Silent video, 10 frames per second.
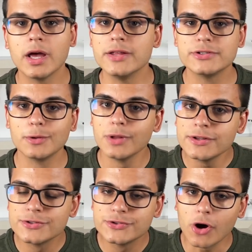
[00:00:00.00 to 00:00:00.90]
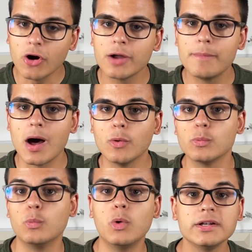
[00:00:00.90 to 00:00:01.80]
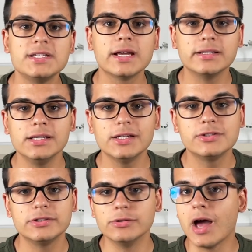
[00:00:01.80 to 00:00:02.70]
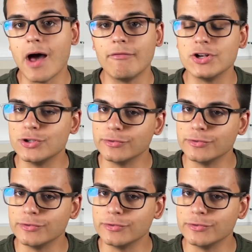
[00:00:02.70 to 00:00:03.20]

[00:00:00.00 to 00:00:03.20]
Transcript: and so let's talk about what techniques you have at your